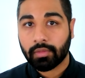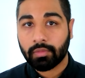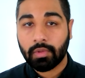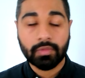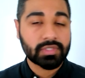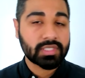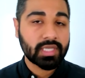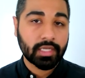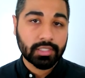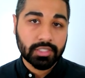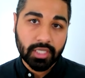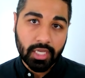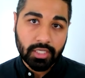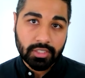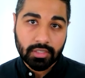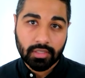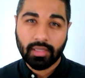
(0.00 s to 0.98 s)
What was the
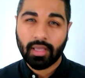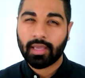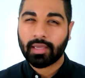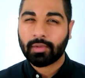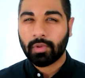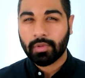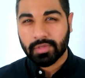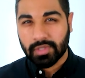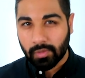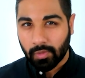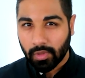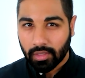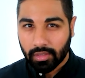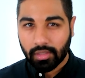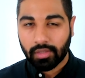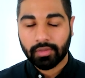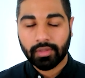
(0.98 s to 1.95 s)
education like? What was the
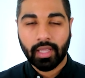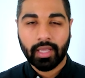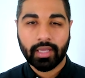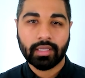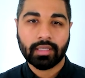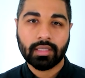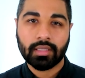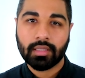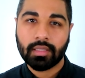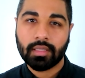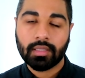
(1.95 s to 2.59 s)
workload like?